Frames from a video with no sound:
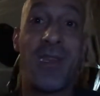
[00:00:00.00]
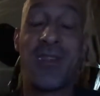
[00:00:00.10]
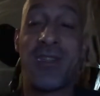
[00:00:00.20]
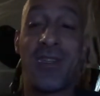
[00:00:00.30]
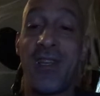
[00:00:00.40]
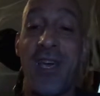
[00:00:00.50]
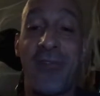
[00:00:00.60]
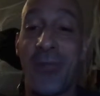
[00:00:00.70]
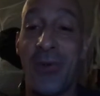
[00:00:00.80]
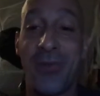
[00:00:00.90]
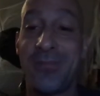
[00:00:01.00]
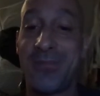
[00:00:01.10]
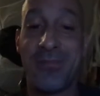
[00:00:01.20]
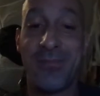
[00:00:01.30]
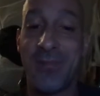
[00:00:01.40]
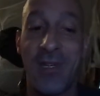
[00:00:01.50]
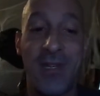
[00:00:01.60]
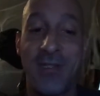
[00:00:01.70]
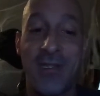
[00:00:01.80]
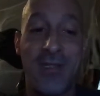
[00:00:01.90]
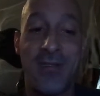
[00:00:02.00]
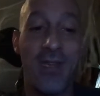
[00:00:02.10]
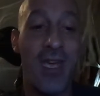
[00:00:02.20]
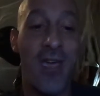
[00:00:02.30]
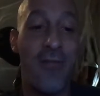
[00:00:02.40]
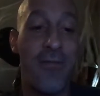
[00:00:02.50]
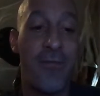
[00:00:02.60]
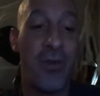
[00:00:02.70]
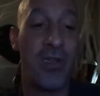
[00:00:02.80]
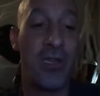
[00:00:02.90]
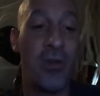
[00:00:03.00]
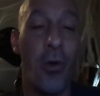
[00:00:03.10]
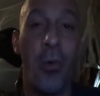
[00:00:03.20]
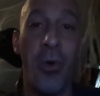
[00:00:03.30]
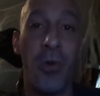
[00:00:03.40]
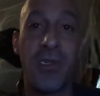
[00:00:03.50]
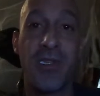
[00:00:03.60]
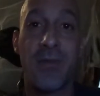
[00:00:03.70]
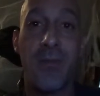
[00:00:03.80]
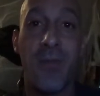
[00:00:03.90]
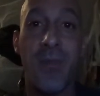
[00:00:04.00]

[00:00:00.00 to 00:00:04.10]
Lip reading: just laughable. I have really no words